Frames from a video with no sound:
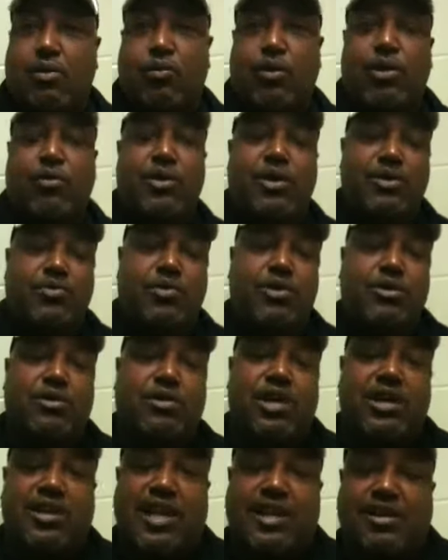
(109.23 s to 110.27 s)
Well, we
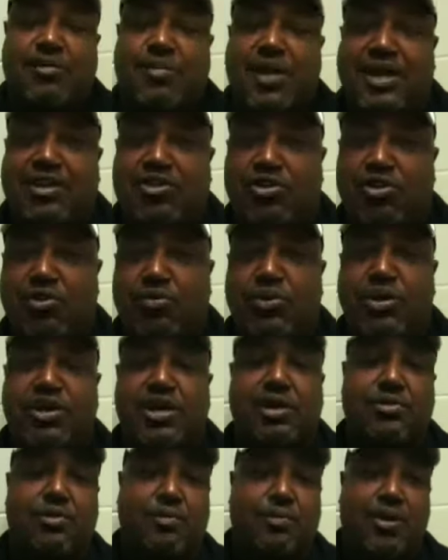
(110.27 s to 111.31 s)
just have to make sure we
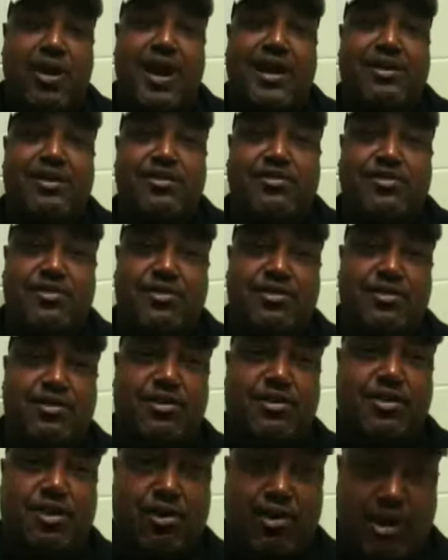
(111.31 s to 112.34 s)
come to practice
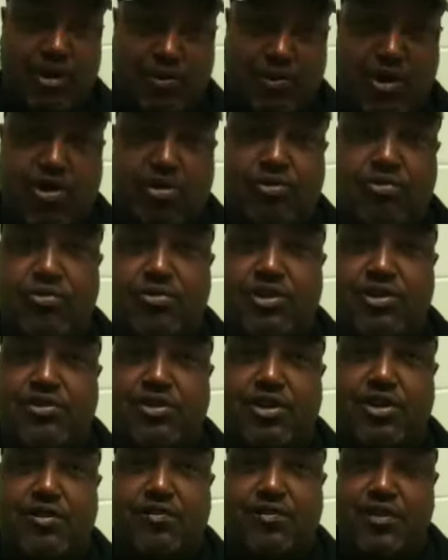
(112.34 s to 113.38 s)
on our walkthrough and
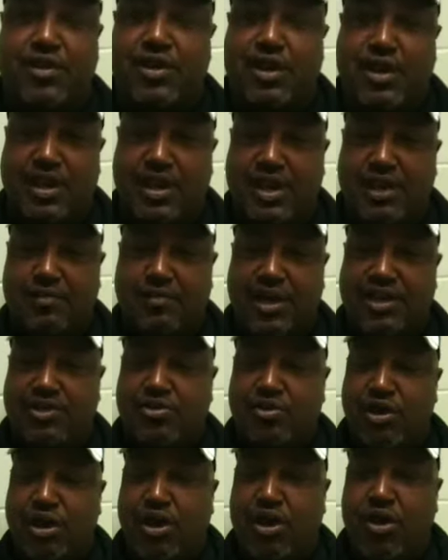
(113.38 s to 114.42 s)
stuff, and make
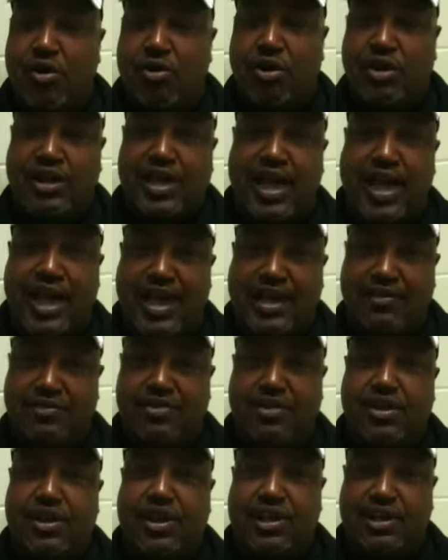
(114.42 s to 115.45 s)
sure all the
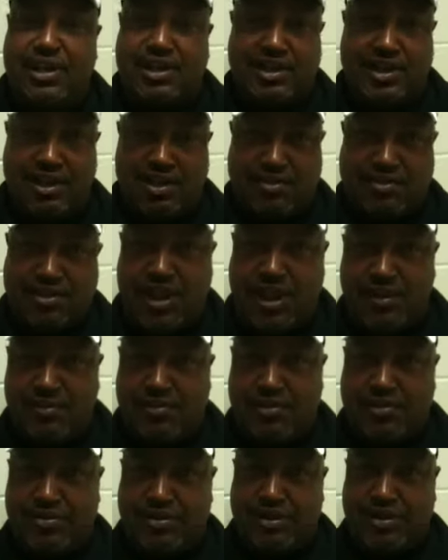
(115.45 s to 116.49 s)
guys get their
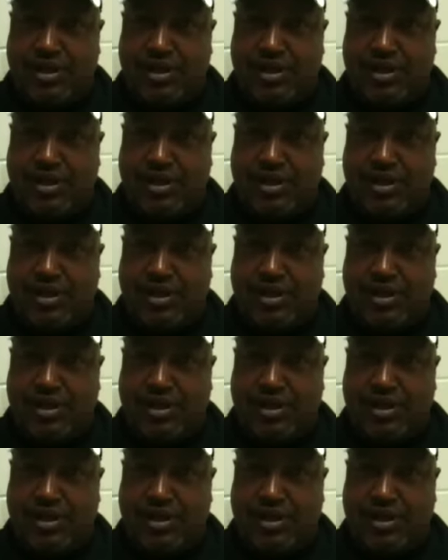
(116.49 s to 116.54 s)
assignments.